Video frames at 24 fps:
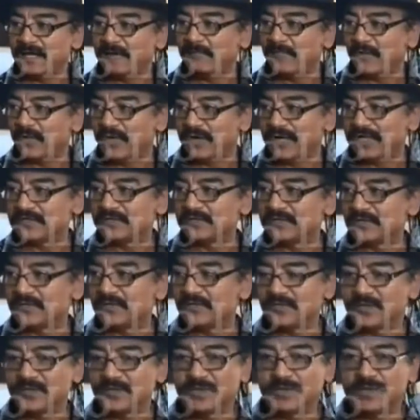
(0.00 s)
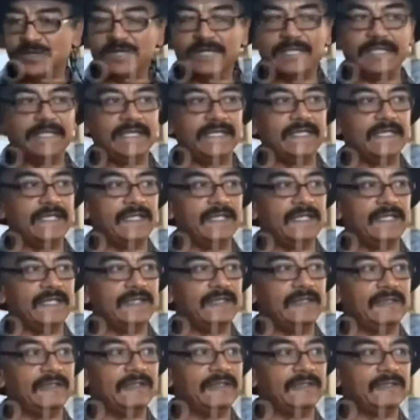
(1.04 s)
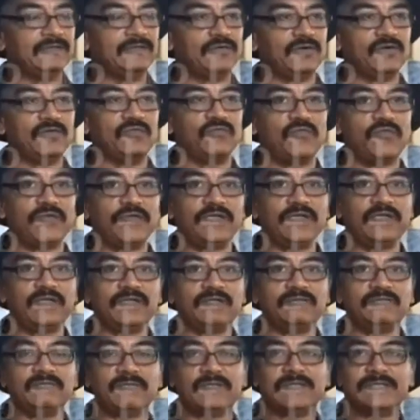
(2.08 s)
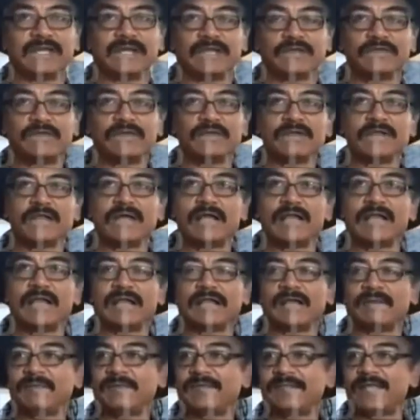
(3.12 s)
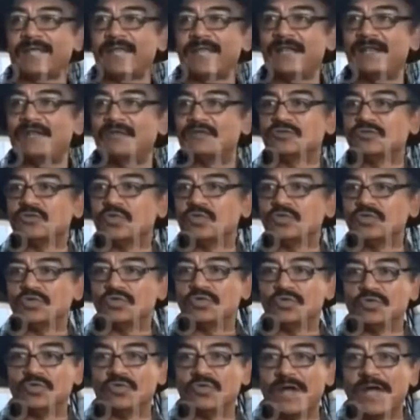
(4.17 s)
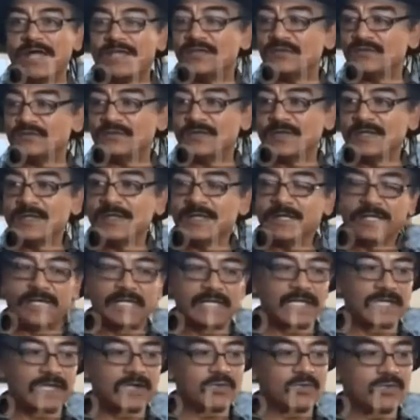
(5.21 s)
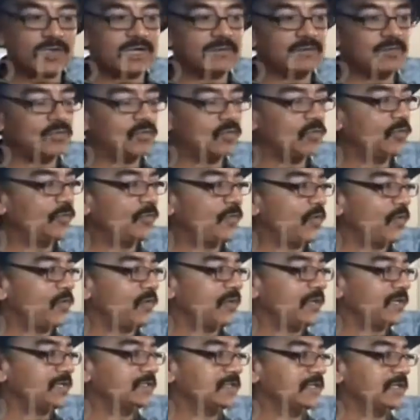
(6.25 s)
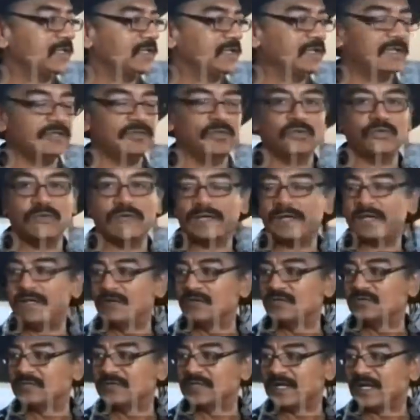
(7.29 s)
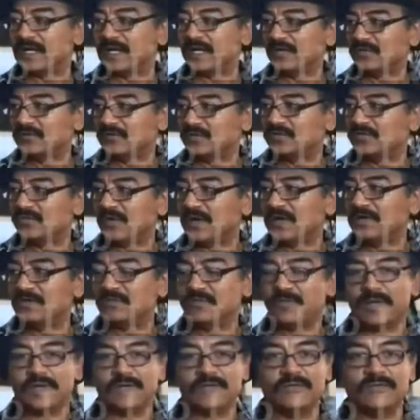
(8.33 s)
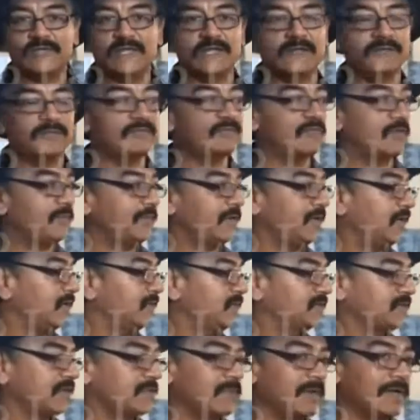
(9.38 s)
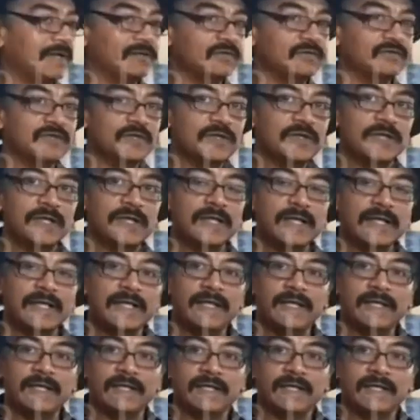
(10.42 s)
guy. I am in charge now of the museum, so I work very hard for that. I'm so happy that now I'm able to even